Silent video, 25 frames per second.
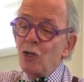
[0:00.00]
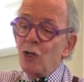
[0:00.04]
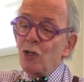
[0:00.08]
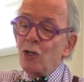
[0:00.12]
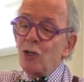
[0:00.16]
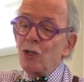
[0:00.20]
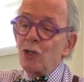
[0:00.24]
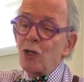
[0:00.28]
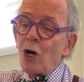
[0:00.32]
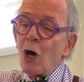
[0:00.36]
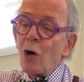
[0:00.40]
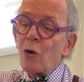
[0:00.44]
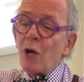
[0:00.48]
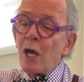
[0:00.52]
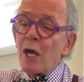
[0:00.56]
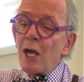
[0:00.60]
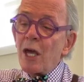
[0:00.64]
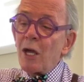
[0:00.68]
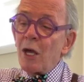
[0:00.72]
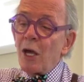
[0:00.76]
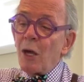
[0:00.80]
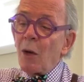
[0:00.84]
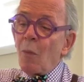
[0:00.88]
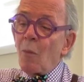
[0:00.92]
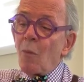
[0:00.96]
Toni
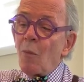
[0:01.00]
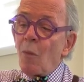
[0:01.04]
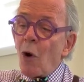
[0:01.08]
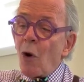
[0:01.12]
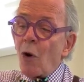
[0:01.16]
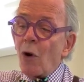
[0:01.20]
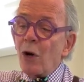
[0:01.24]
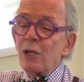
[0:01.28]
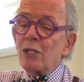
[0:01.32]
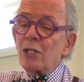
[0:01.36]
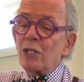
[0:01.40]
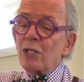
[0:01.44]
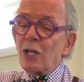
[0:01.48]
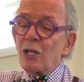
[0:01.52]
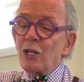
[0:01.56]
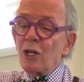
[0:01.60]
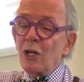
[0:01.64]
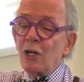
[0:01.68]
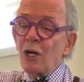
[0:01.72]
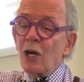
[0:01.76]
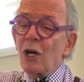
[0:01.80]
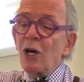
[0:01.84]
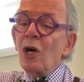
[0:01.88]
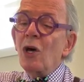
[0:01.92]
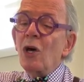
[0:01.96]
Morrison
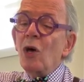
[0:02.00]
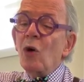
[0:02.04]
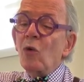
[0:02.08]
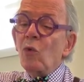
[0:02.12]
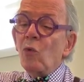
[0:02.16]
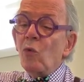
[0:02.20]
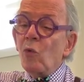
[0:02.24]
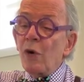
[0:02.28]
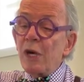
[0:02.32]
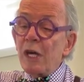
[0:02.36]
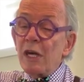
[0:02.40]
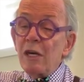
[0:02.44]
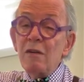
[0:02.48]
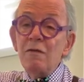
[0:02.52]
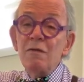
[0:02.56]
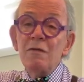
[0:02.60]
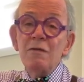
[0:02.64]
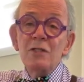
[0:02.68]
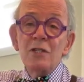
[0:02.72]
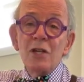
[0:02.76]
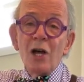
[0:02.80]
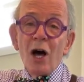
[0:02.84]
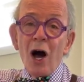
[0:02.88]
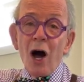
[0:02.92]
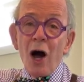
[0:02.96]
weaves
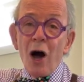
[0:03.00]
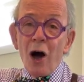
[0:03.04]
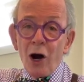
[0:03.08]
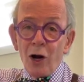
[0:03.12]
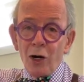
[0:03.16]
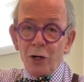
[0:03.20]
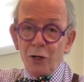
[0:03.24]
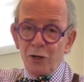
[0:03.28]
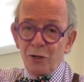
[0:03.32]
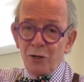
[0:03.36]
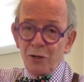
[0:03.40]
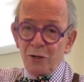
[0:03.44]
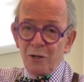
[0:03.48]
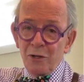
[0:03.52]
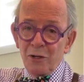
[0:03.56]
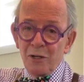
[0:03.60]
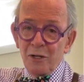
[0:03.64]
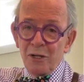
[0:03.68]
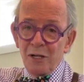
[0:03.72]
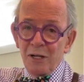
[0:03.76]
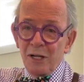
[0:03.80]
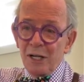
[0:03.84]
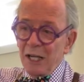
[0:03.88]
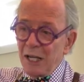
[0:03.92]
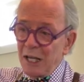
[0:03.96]
art
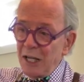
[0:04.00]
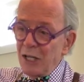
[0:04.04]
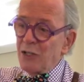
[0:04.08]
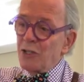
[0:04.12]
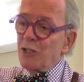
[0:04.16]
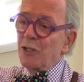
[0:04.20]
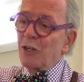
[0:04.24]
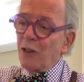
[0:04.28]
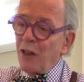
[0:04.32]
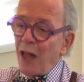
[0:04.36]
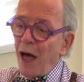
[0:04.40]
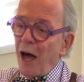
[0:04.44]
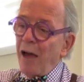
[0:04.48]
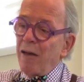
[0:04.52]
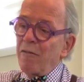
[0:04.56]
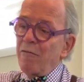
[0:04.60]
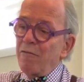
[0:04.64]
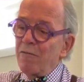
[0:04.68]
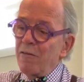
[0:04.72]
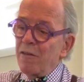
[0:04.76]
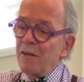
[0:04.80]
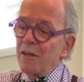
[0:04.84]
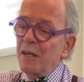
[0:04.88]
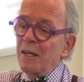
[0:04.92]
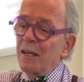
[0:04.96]
into life.
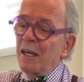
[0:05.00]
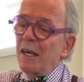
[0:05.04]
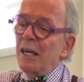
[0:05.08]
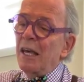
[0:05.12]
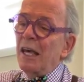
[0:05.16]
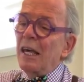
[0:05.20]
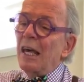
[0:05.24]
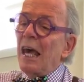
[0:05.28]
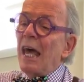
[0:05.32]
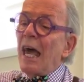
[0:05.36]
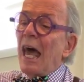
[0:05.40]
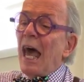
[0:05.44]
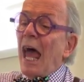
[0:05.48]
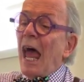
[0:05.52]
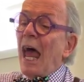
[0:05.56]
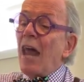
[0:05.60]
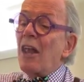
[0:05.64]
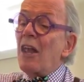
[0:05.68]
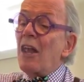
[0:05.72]
And